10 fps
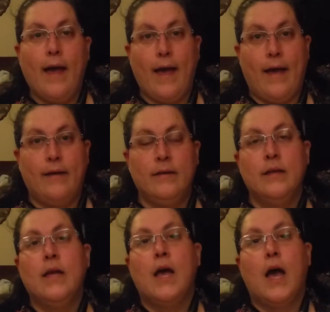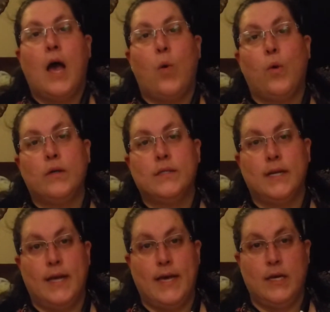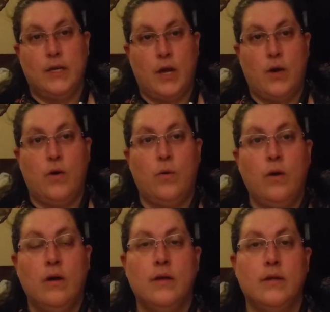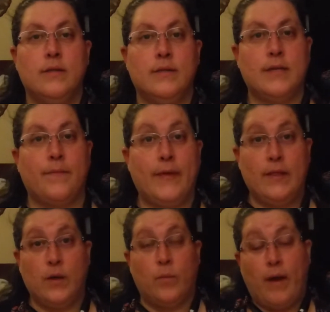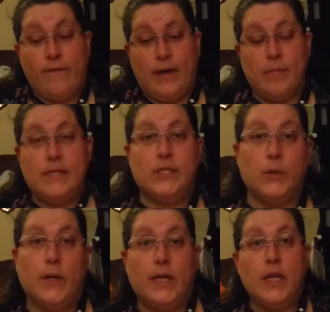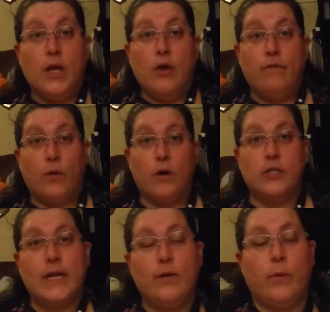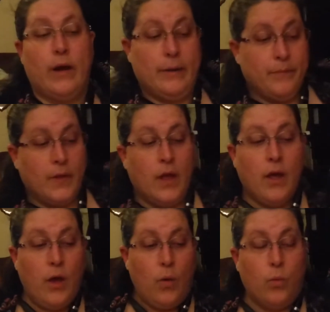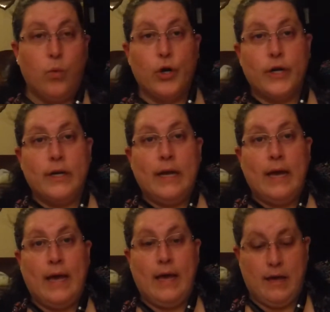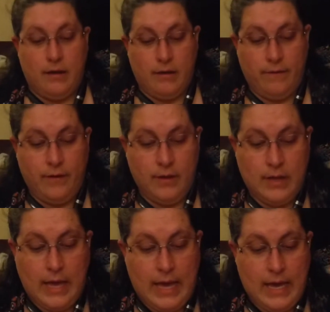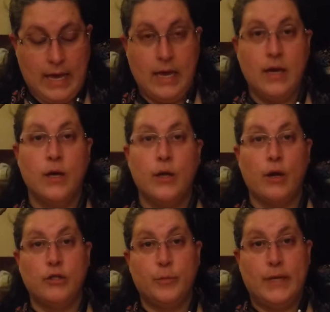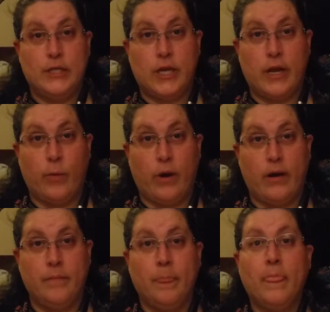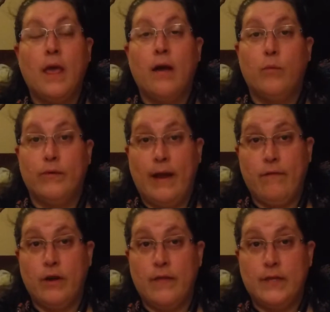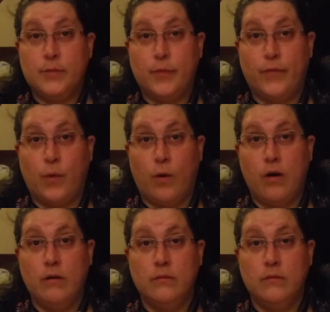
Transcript: Hi, I want to let you know something that my family's doing for January. We're going to have a no spend January. We've never done this before,